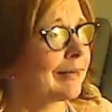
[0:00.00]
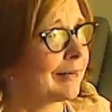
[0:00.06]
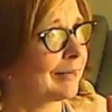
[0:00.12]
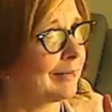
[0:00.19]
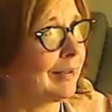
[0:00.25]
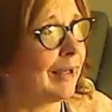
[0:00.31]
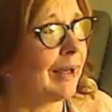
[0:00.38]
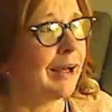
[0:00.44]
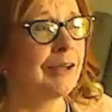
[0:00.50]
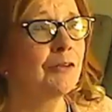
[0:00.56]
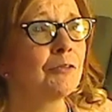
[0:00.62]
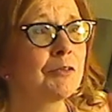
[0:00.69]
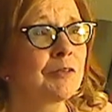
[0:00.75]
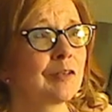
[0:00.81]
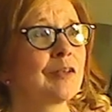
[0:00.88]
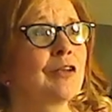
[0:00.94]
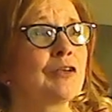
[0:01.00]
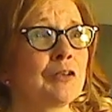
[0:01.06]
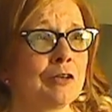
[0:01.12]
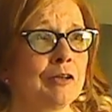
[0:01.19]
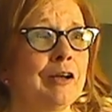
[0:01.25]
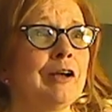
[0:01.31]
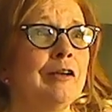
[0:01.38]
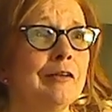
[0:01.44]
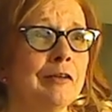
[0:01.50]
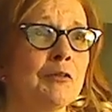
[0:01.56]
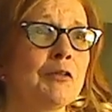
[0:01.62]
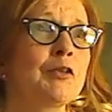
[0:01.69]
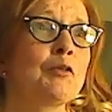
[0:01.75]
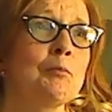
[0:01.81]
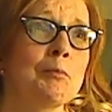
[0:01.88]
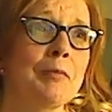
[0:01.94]
yeah, there
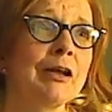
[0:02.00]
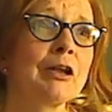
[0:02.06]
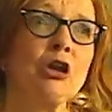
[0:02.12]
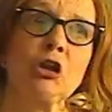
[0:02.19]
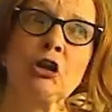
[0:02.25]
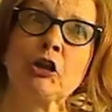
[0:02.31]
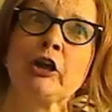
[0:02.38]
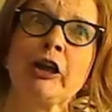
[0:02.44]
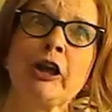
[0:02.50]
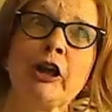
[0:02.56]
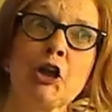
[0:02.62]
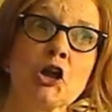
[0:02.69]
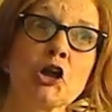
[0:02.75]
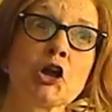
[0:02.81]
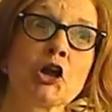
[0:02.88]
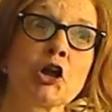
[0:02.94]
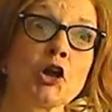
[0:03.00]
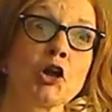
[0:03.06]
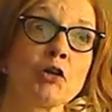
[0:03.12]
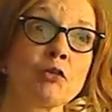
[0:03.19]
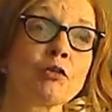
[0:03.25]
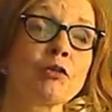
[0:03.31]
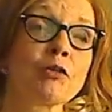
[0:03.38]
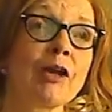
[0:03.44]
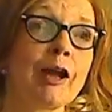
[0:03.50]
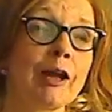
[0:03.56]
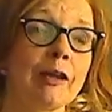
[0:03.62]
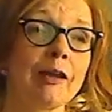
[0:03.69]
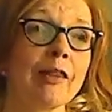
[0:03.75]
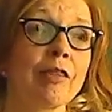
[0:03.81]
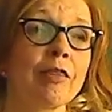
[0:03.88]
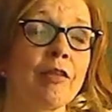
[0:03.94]
was a big learning curve
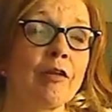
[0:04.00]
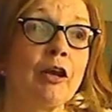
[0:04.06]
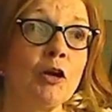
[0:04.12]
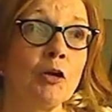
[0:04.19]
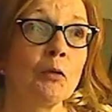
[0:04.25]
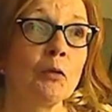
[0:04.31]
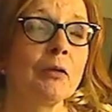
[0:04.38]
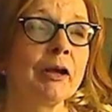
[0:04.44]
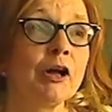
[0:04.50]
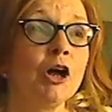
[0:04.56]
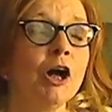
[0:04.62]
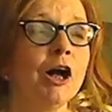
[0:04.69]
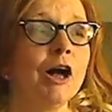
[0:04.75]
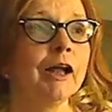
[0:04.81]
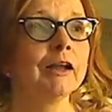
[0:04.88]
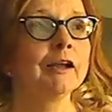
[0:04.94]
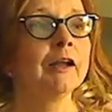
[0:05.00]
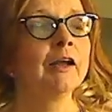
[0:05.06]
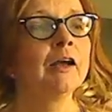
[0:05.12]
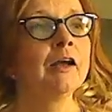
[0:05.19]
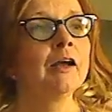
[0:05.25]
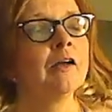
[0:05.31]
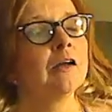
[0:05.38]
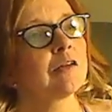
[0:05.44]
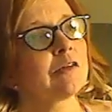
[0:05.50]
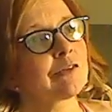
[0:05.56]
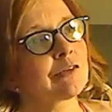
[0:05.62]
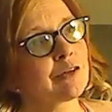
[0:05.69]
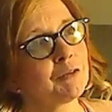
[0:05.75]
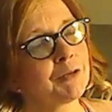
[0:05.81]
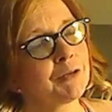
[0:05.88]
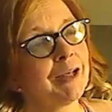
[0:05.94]
kind of thing going on.
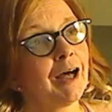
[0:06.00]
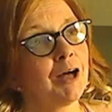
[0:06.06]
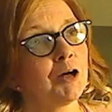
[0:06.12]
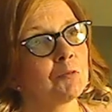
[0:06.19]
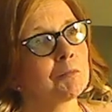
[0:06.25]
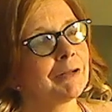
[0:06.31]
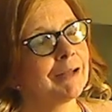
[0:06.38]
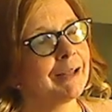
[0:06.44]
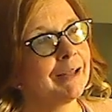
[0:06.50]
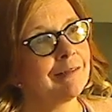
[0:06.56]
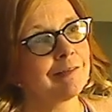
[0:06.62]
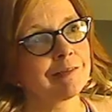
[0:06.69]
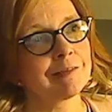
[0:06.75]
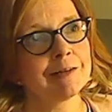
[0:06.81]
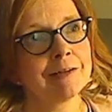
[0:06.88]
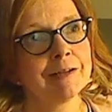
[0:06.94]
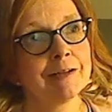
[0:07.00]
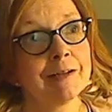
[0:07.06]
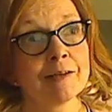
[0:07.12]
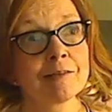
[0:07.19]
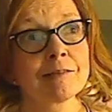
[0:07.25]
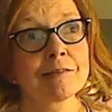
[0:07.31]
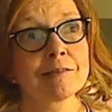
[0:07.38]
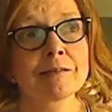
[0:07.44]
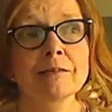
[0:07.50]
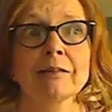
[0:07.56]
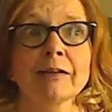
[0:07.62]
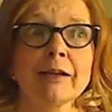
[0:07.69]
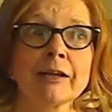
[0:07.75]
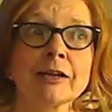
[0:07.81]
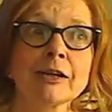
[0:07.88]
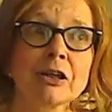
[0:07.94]
So yeah, planes didn't
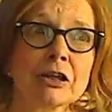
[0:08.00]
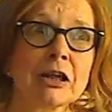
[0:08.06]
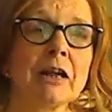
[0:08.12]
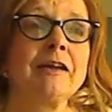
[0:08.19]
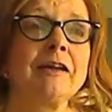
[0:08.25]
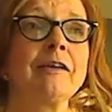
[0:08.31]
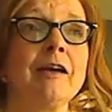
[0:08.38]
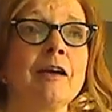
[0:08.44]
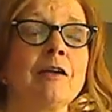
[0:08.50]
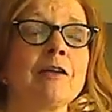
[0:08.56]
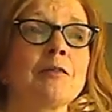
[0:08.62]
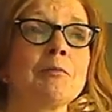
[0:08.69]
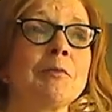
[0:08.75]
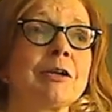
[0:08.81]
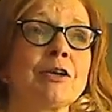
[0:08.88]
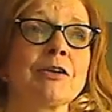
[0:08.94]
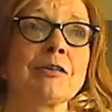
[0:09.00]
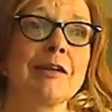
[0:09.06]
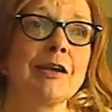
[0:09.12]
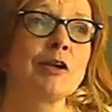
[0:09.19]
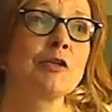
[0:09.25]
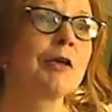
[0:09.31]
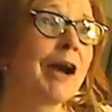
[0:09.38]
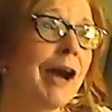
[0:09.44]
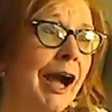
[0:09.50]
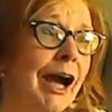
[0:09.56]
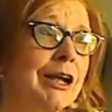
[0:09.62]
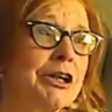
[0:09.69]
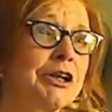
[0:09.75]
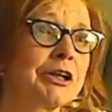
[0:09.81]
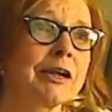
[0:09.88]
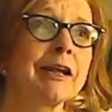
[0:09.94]
necessarily get shot down as much as they
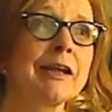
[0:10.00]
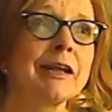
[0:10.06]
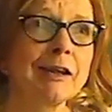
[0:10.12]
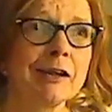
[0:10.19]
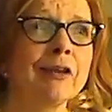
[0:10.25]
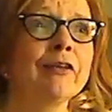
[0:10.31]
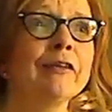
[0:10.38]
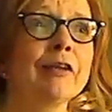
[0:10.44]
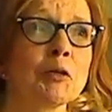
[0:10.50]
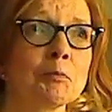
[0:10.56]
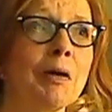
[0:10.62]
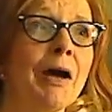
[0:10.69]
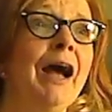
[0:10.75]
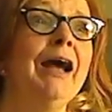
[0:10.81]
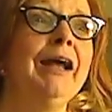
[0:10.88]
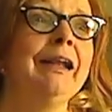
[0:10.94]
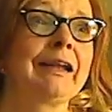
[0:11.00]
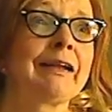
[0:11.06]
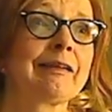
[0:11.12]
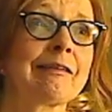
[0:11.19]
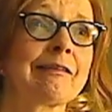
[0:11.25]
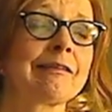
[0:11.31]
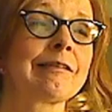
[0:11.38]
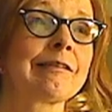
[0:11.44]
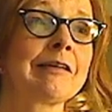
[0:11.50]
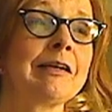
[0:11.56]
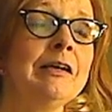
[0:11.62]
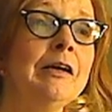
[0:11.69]
crashed and killed their pilots.